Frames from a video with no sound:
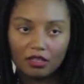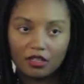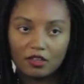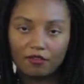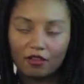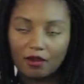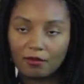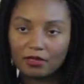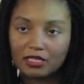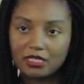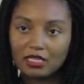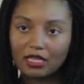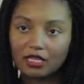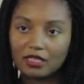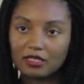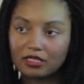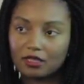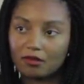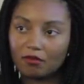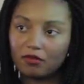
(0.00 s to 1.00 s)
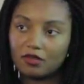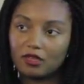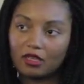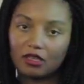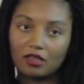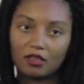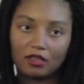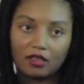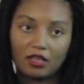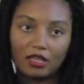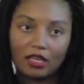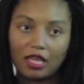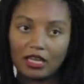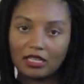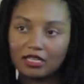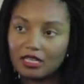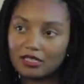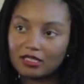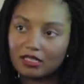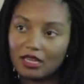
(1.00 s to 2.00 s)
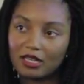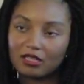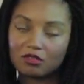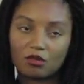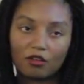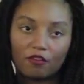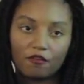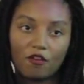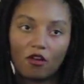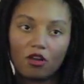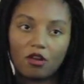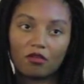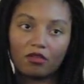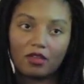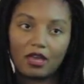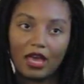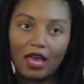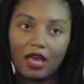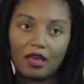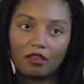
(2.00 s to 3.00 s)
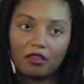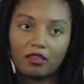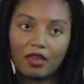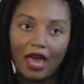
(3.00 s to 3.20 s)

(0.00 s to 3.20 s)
if I'm seeing something, it doesn't necessarily follow the